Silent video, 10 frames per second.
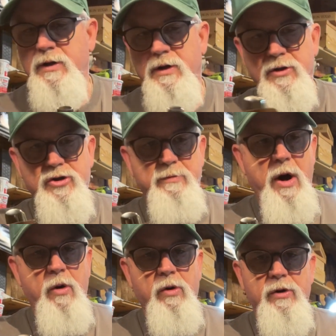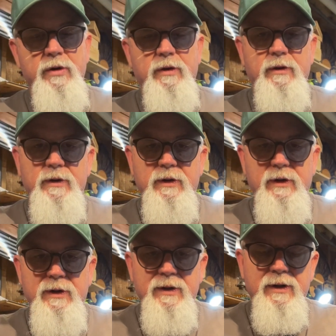smaller,
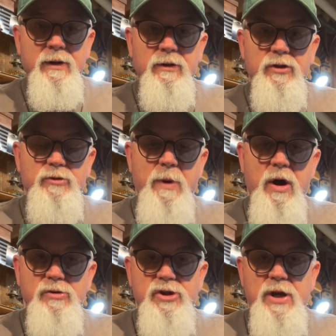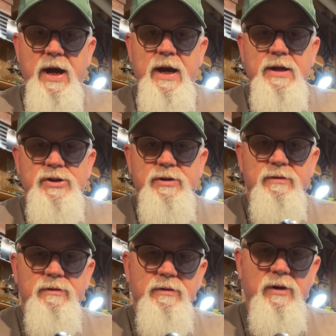the small size
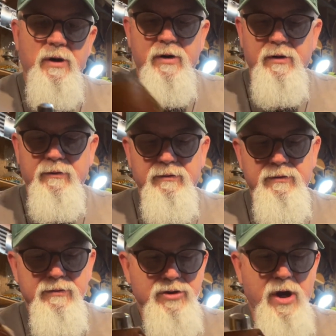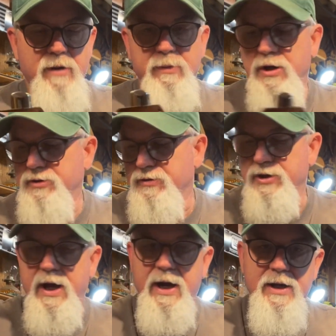or sod buster
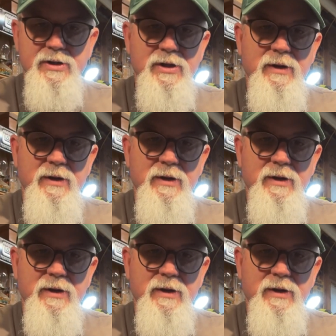size